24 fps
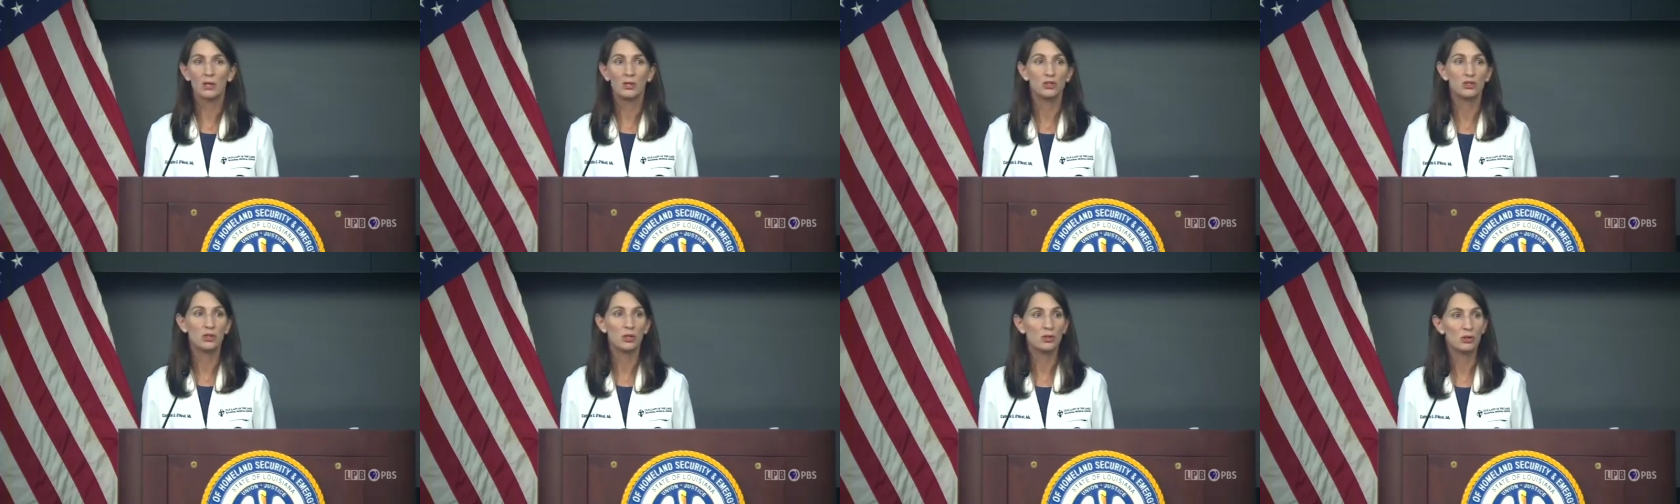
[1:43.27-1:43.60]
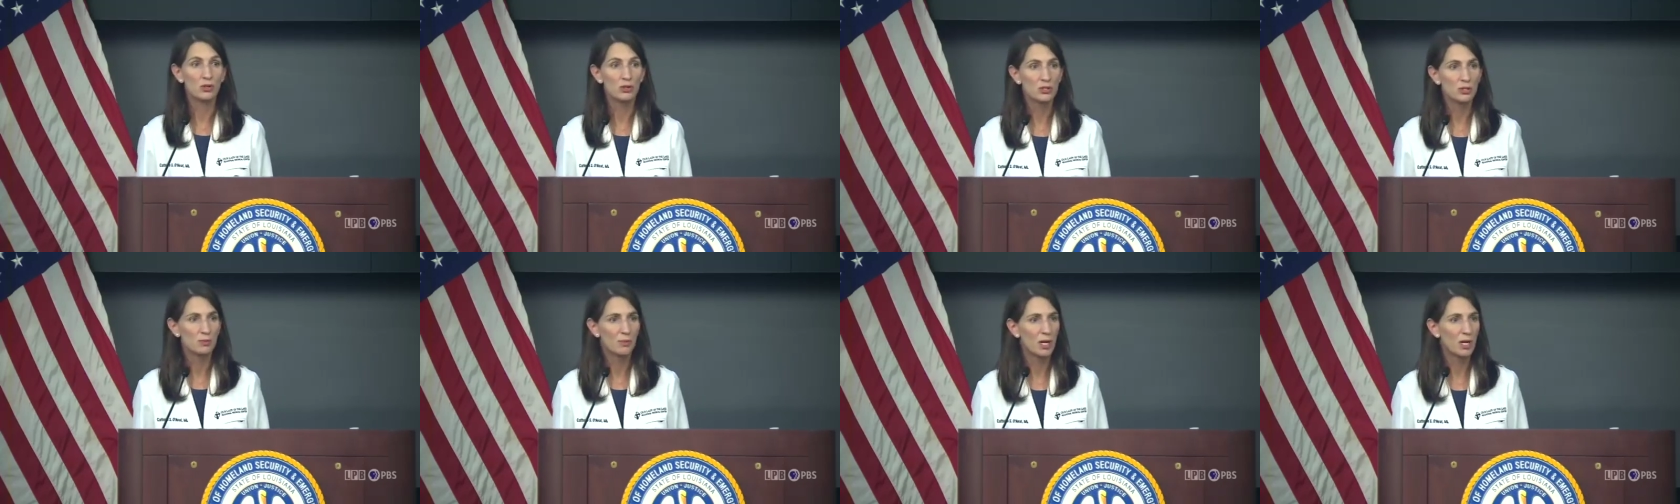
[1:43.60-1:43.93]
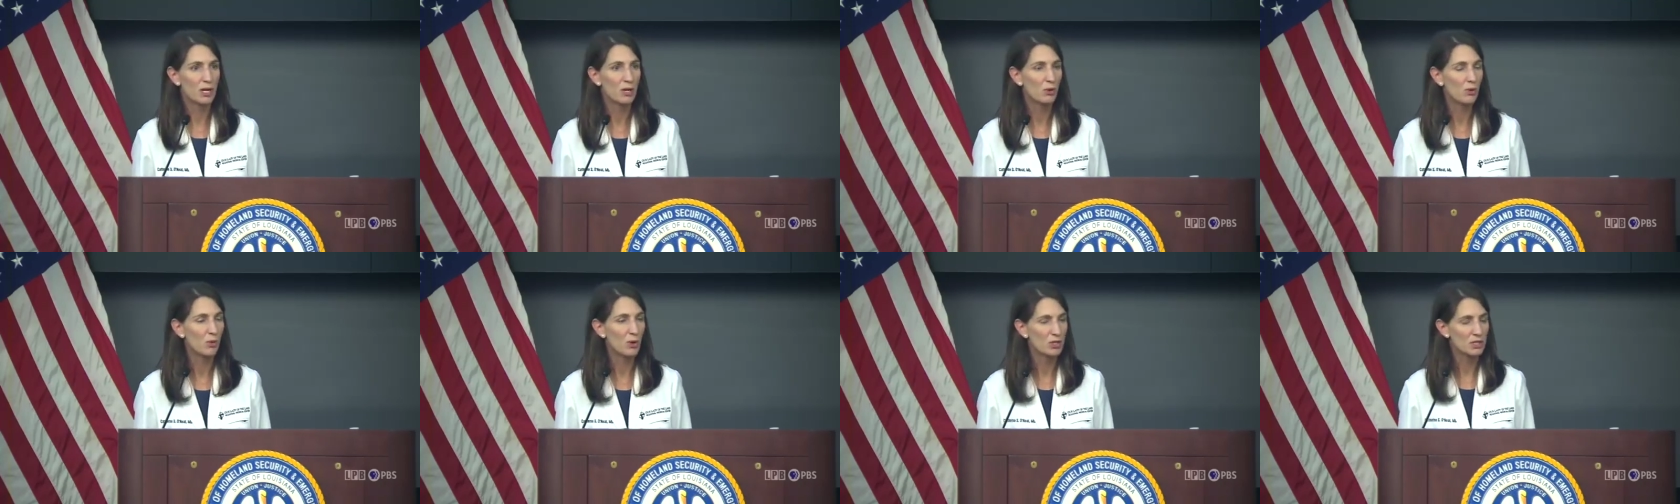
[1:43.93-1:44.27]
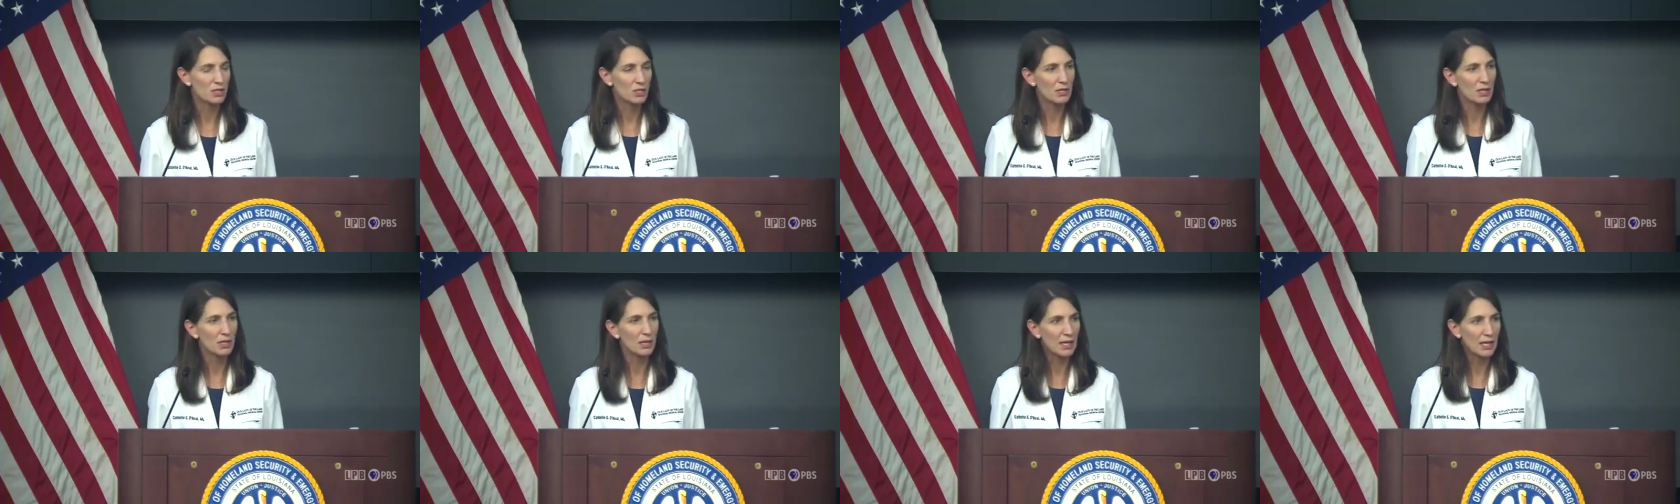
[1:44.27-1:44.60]
Do you know somebody who
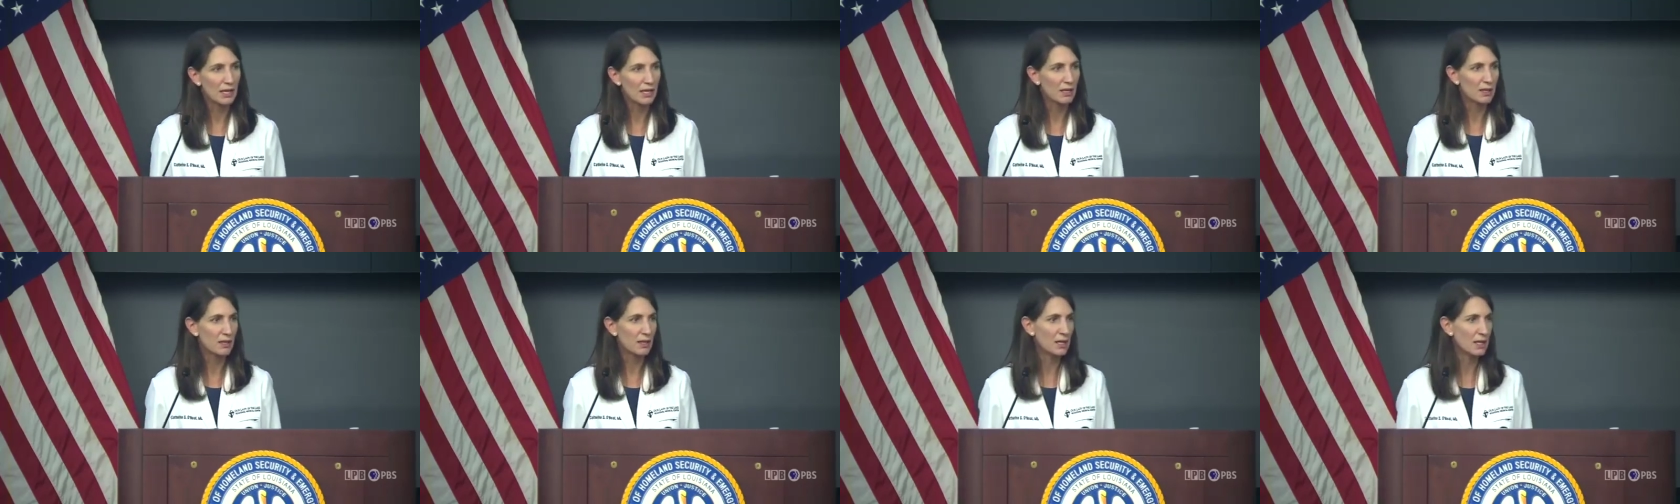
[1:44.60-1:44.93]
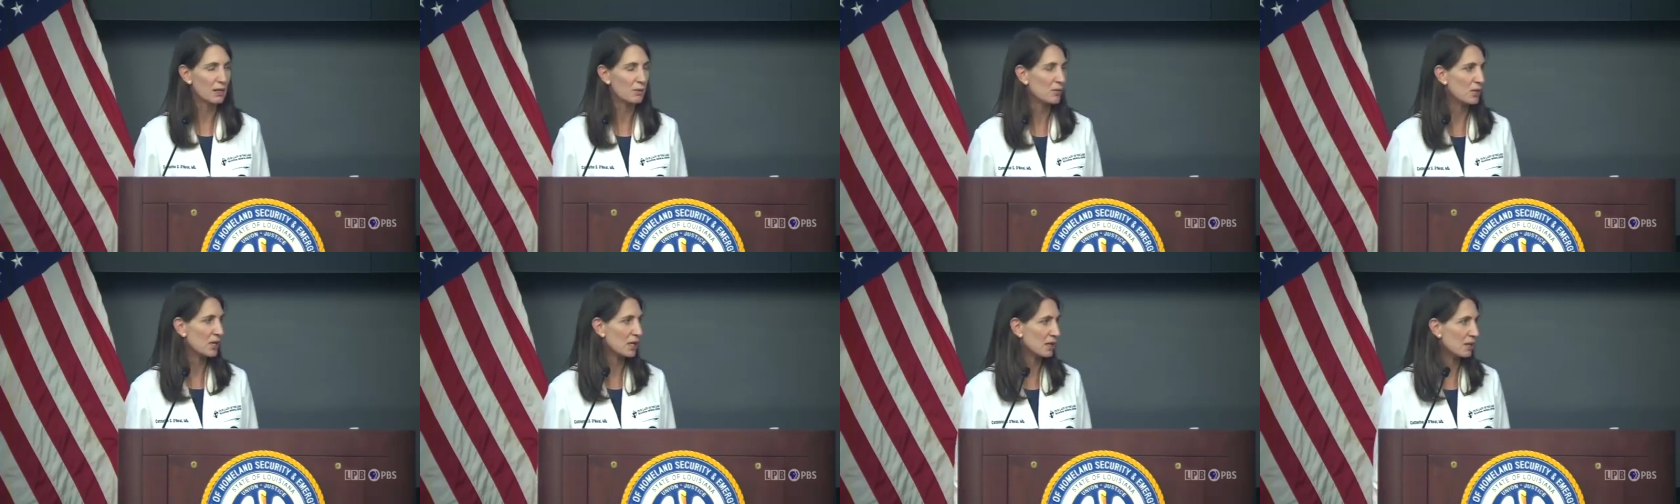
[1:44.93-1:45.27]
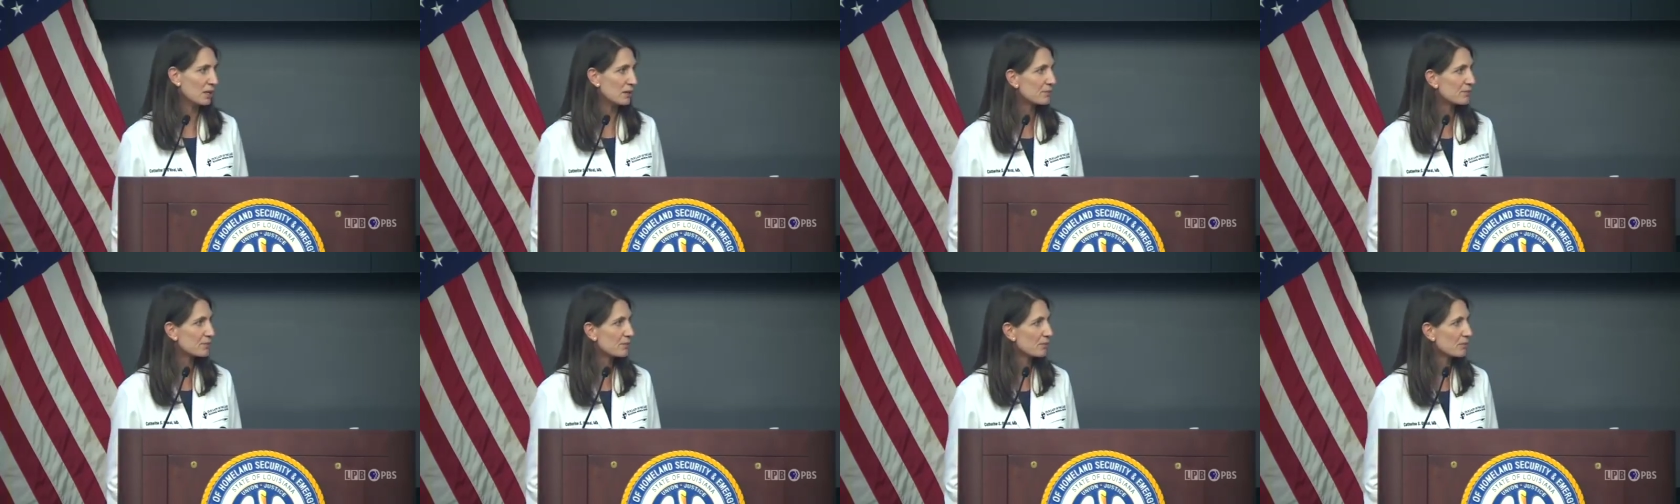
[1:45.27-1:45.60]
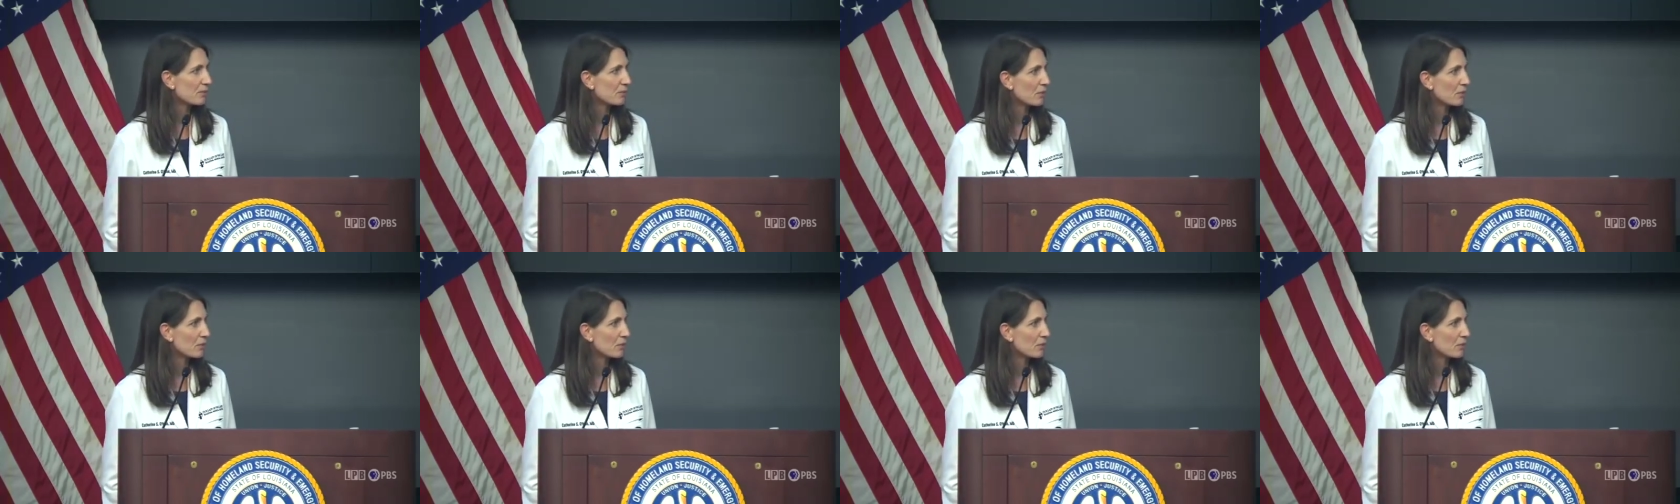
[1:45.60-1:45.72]
works at the lake? Can they get me in?